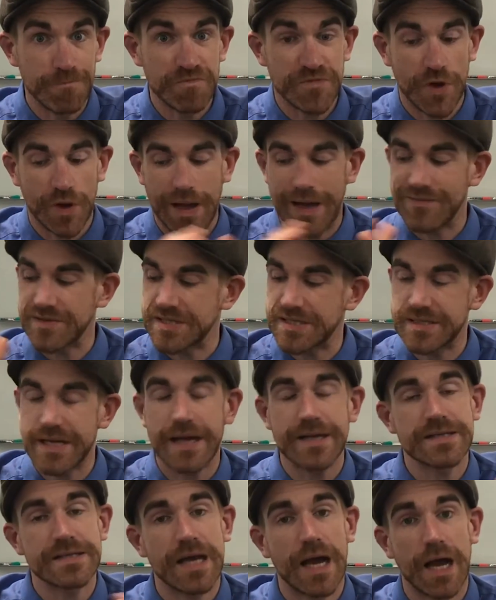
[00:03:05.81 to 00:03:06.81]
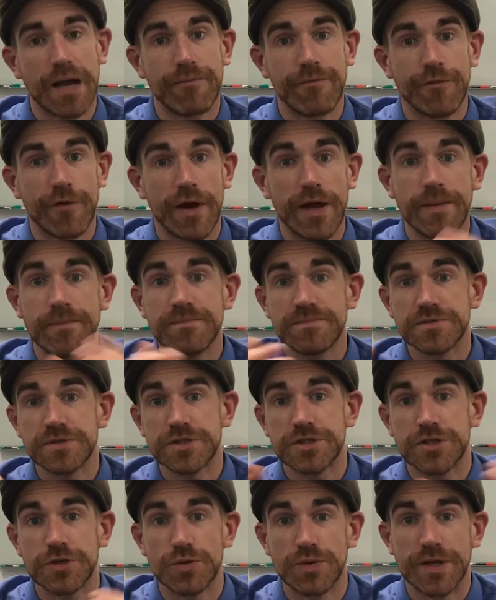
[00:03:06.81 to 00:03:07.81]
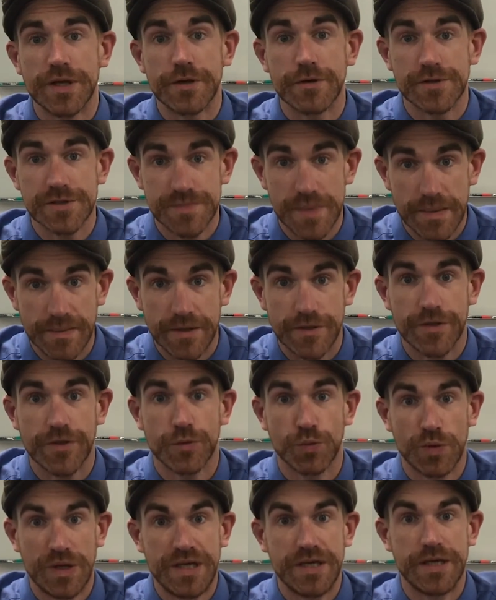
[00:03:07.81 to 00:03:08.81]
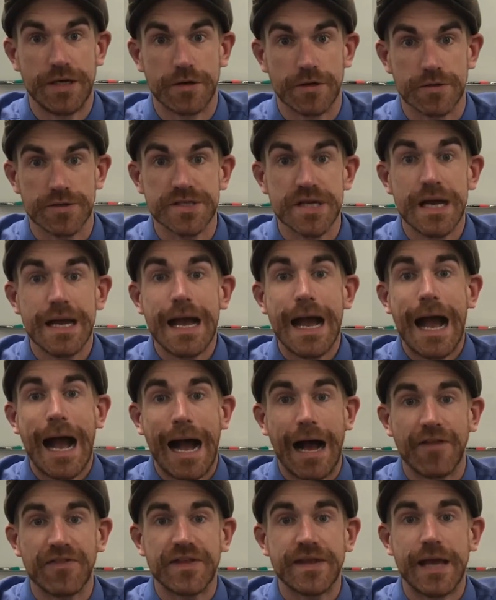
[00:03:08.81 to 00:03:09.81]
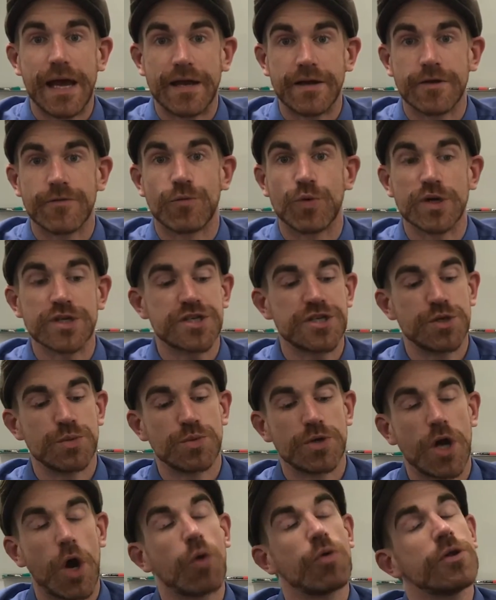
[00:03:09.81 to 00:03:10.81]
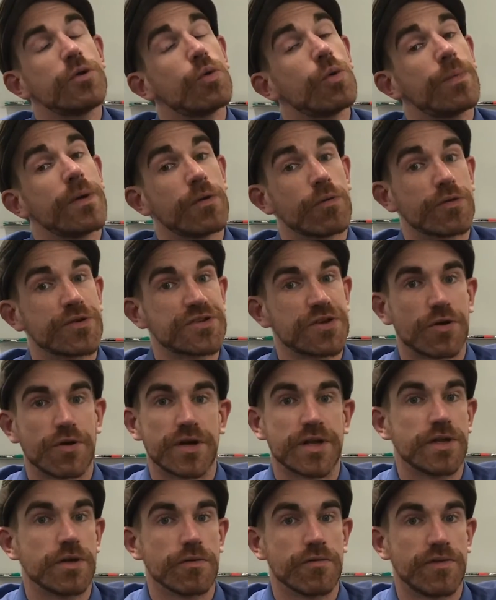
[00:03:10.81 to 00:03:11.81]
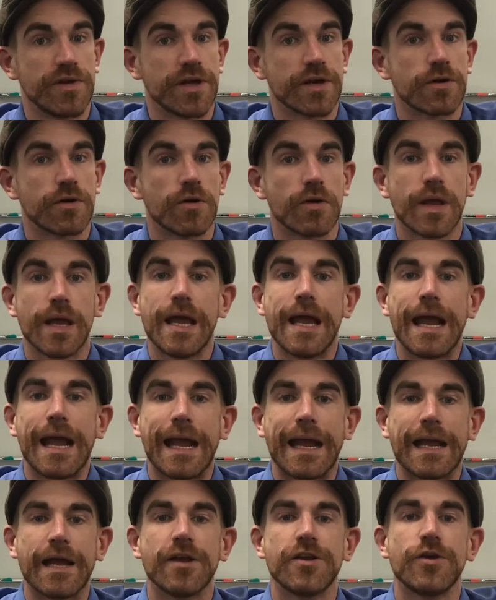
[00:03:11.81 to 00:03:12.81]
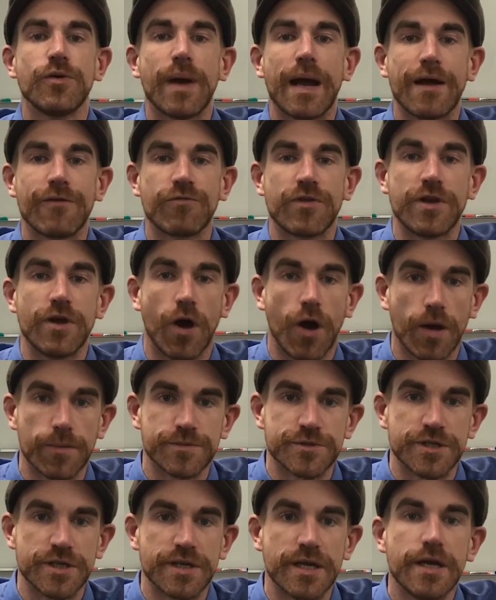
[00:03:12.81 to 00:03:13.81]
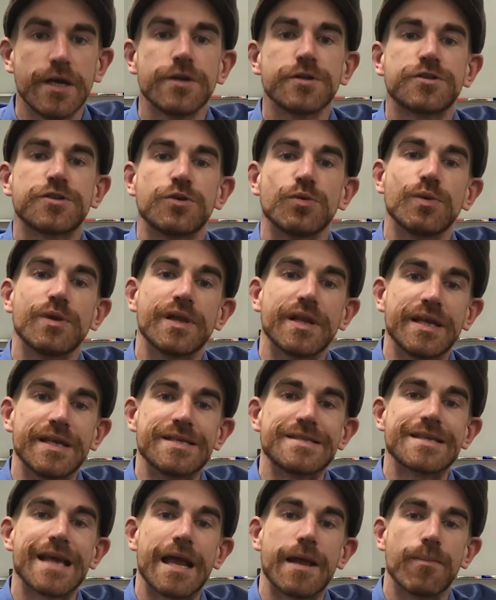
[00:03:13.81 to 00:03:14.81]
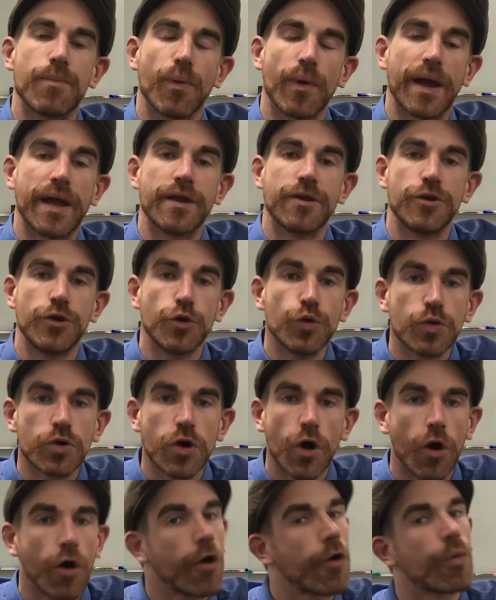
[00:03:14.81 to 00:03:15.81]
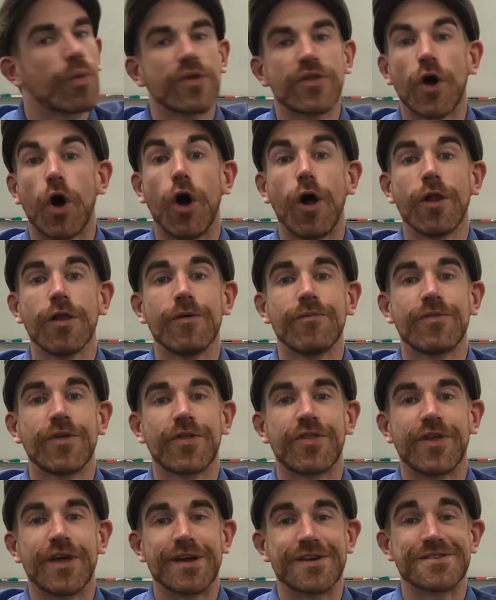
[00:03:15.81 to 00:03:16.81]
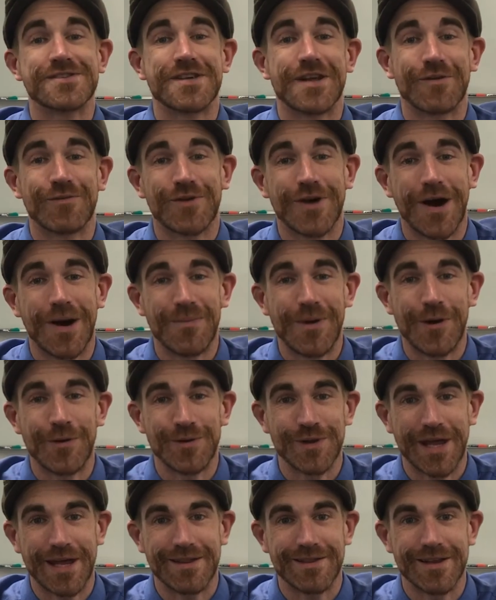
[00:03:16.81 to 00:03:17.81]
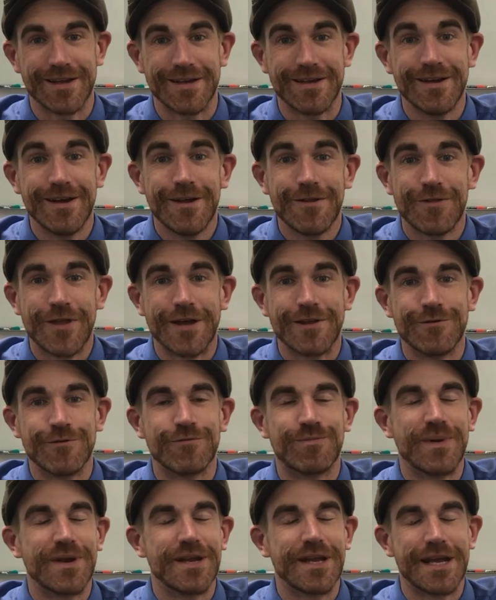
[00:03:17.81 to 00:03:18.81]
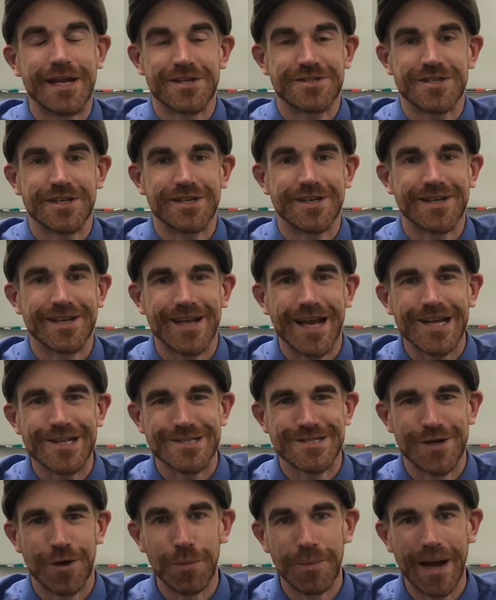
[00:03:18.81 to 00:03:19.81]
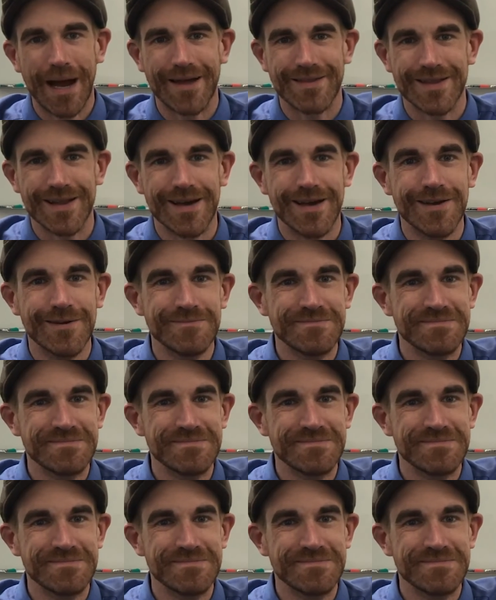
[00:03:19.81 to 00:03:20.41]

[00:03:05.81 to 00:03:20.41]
You'll have a set time frame, 2 years, maybe 3 years, at the end of which you know you will be returning your vehicle, and you have the option to lease a brand new car with all of the things that have come out lately that you've been itching to get so badly.